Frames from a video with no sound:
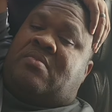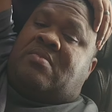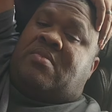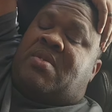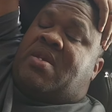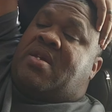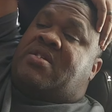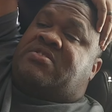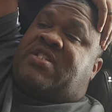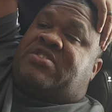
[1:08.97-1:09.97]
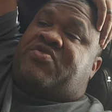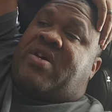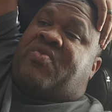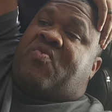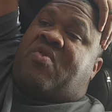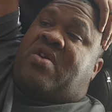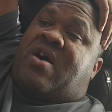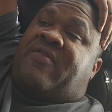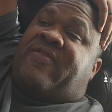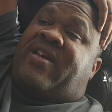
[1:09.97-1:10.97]
Just trying to ward off
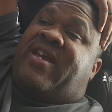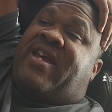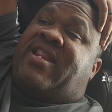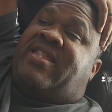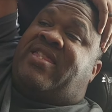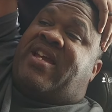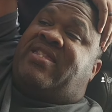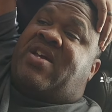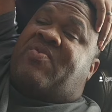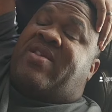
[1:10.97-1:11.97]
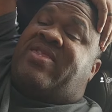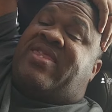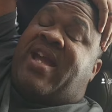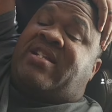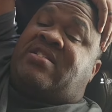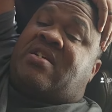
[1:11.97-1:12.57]
anything that would think to approach.